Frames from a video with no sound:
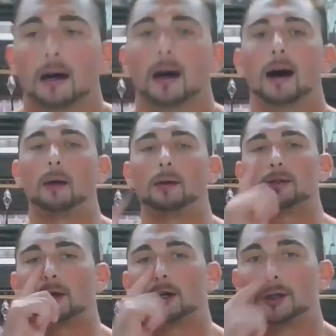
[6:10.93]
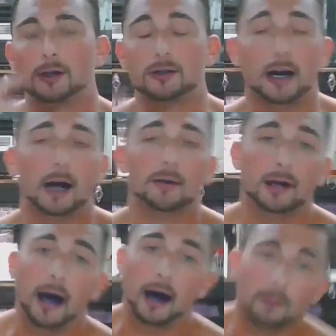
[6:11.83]
I would just urge you to check out the
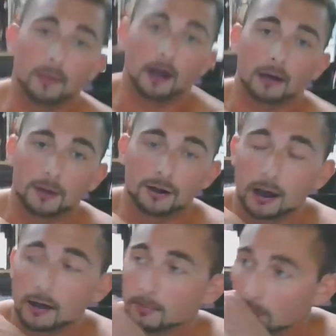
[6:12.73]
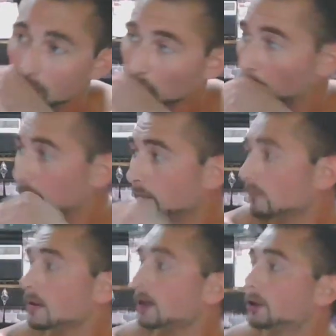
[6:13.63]
cam on the machine.
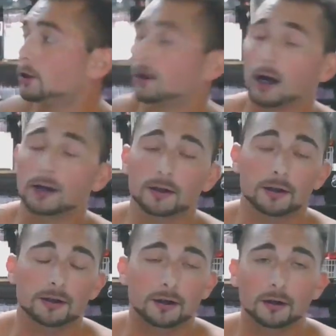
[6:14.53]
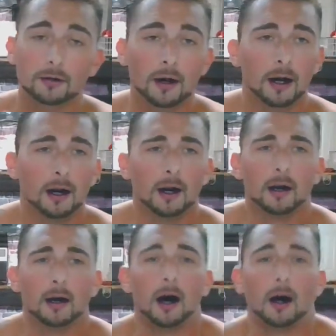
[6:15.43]
You can also just do
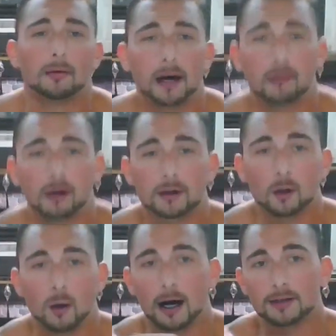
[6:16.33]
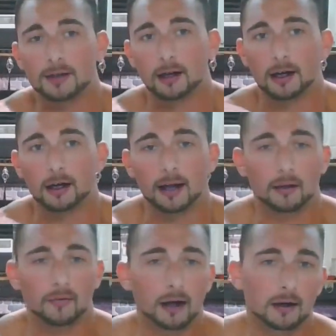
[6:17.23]
regular old squats that are heel
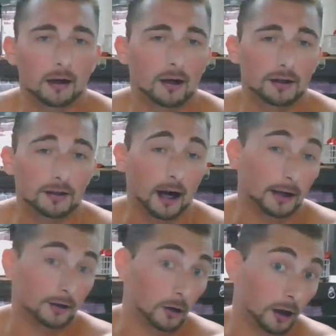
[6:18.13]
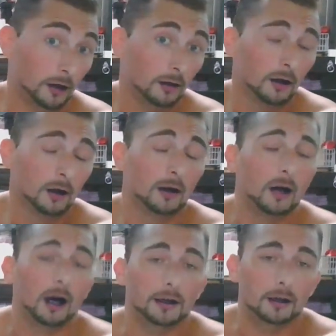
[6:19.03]
elevated, although it's not as good.
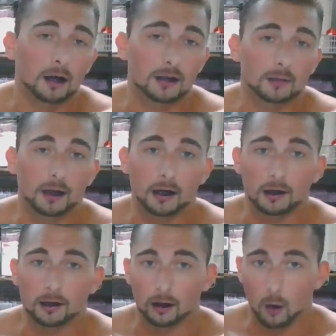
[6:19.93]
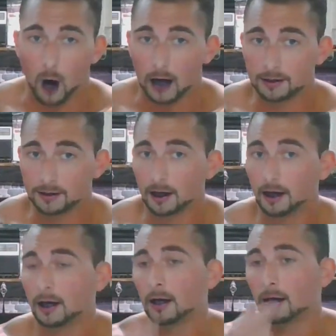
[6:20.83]
You'll also be getting your quads.
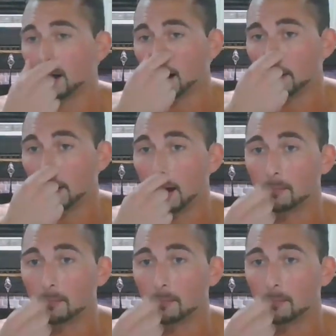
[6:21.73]
And